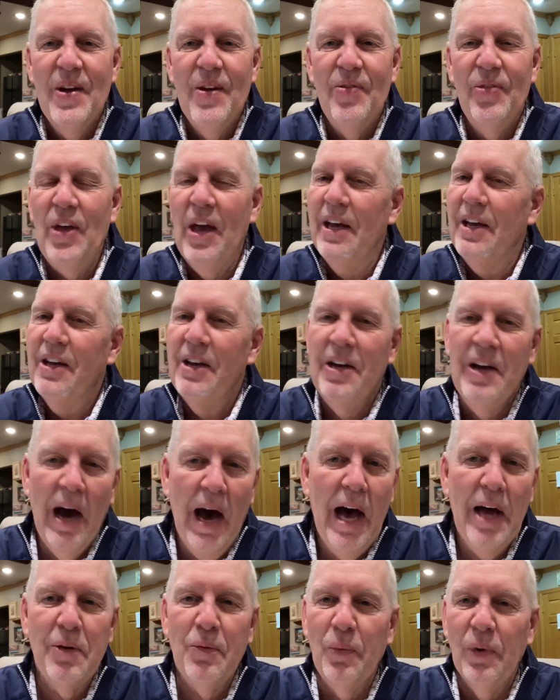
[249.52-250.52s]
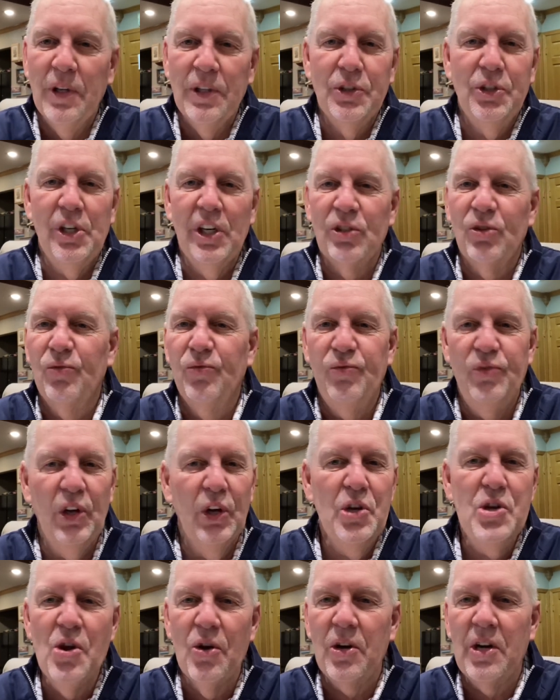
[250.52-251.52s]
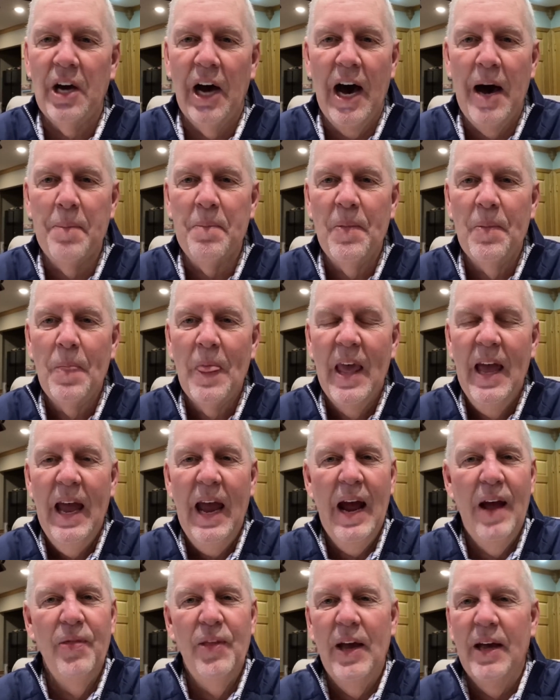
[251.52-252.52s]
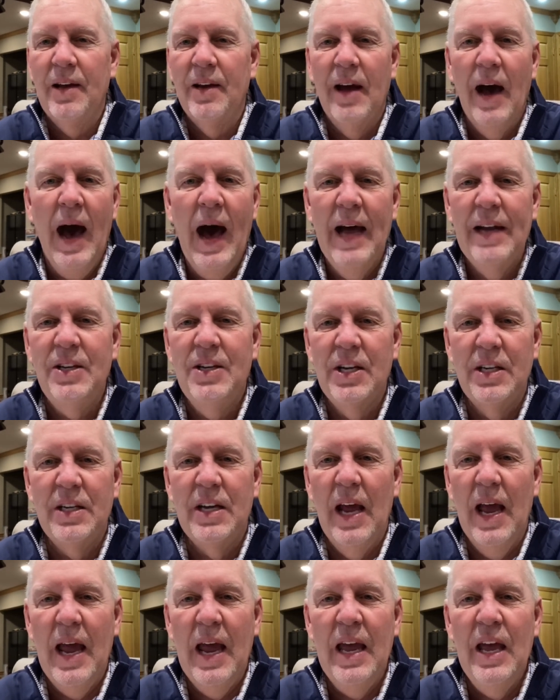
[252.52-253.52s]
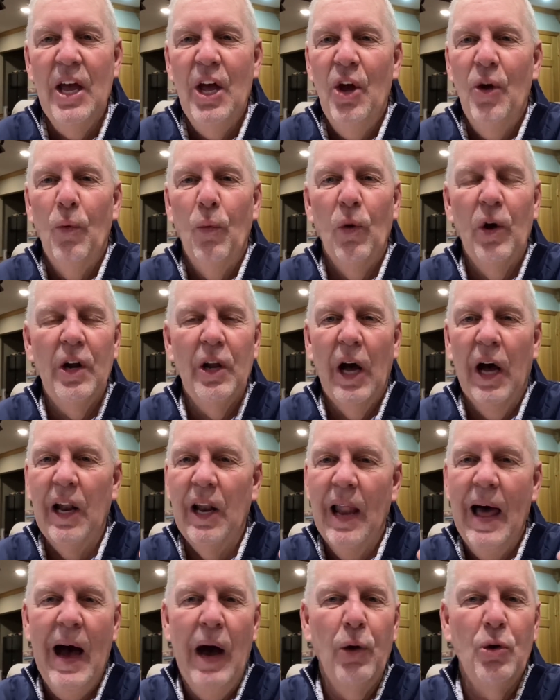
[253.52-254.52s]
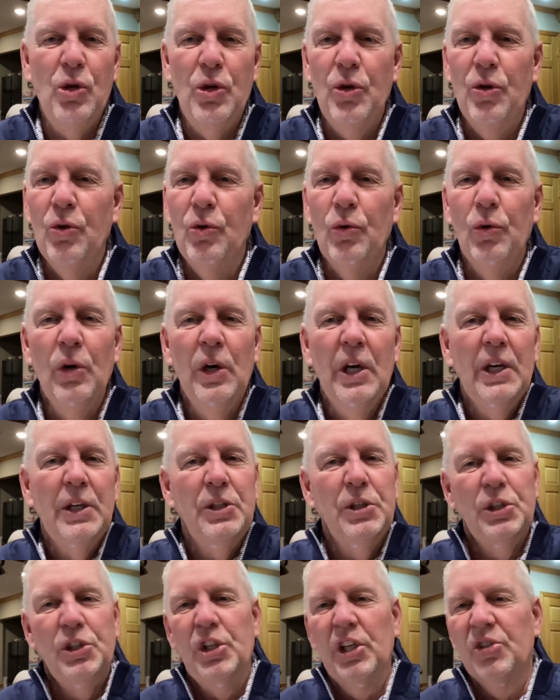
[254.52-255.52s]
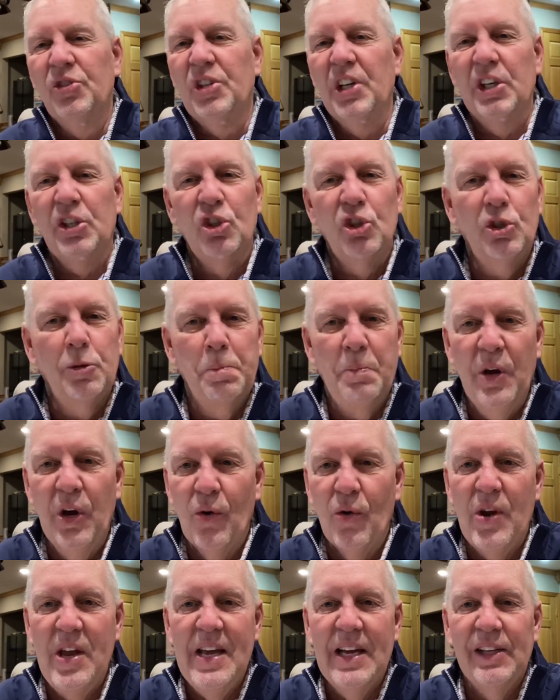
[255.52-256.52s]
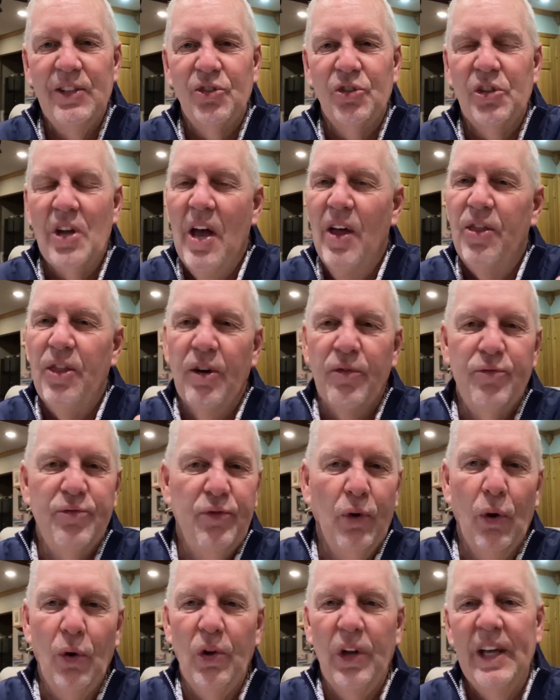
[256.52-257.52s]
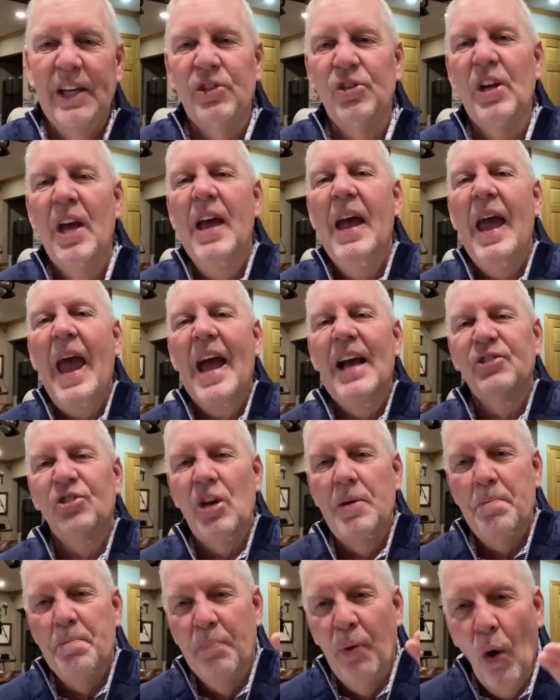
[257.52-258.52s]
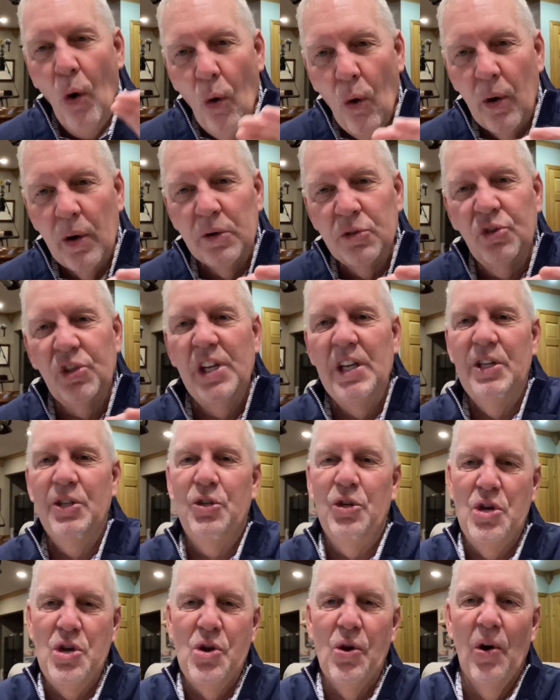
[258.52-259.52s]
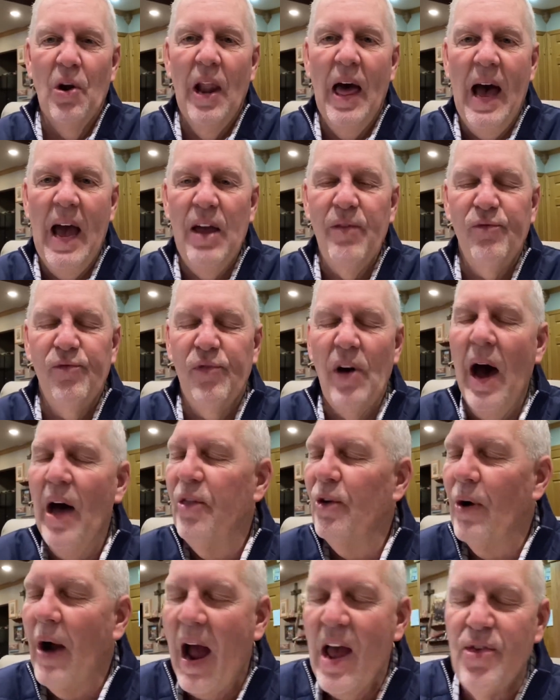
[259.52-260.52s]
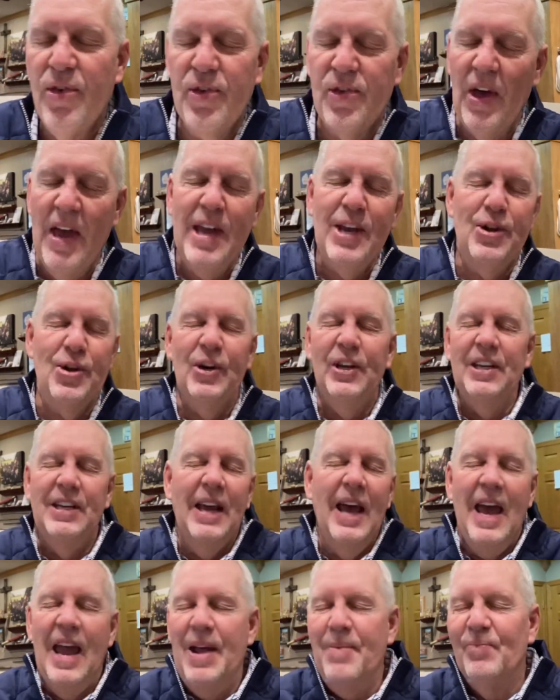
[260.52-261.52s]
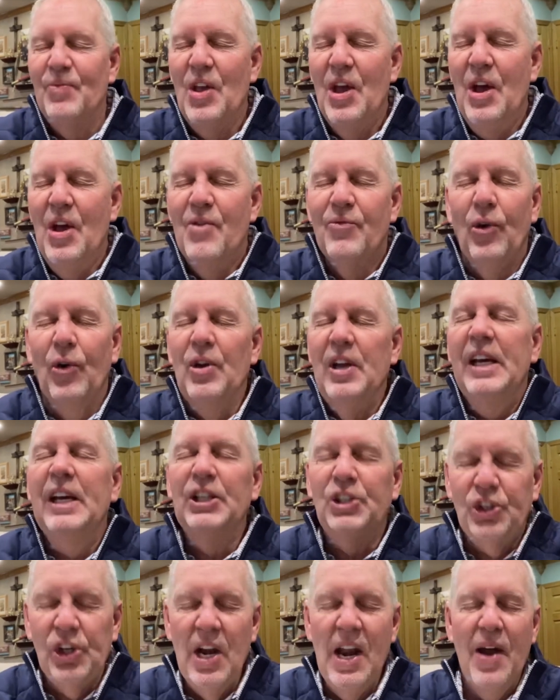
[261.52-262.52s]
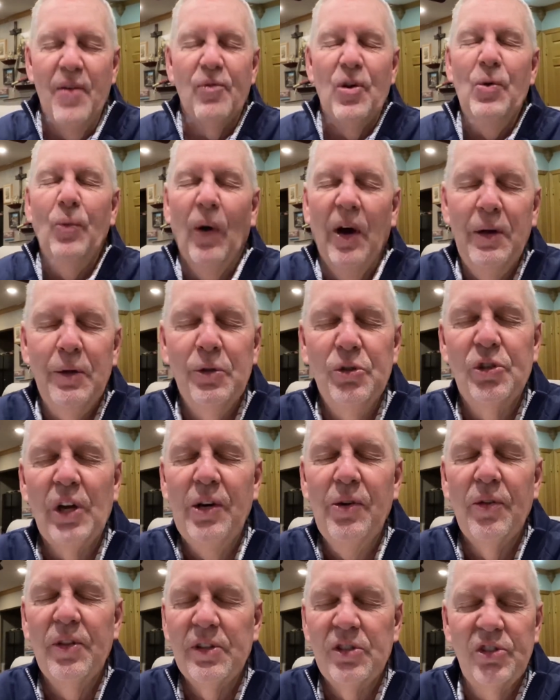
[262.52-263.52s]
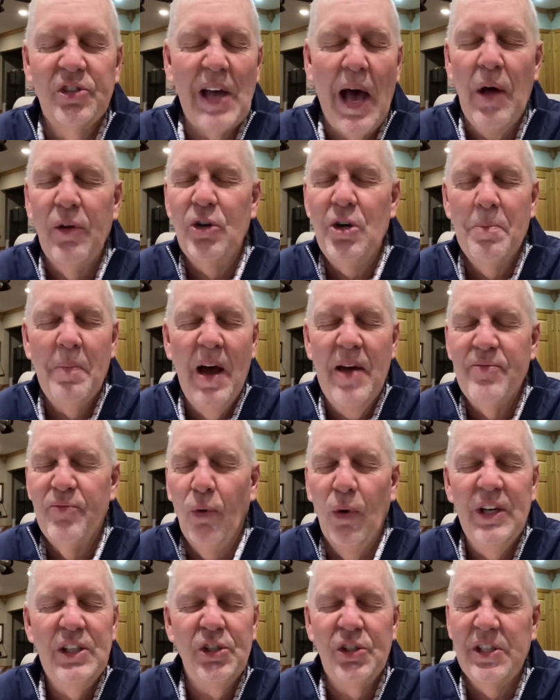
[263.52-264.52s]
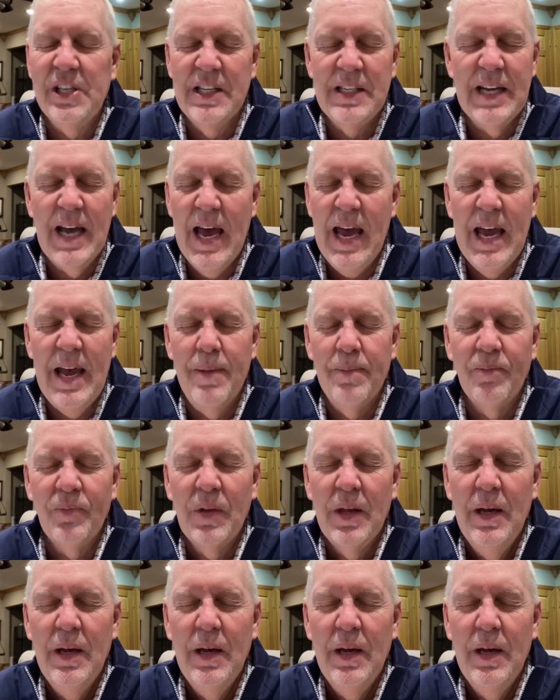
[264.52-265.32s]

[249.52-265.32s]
that God will just fill your cup and that God today would allow you to just experience the fullness as he pours into your life. Father, I thank you today for each and every one who's under the sound of my voice today.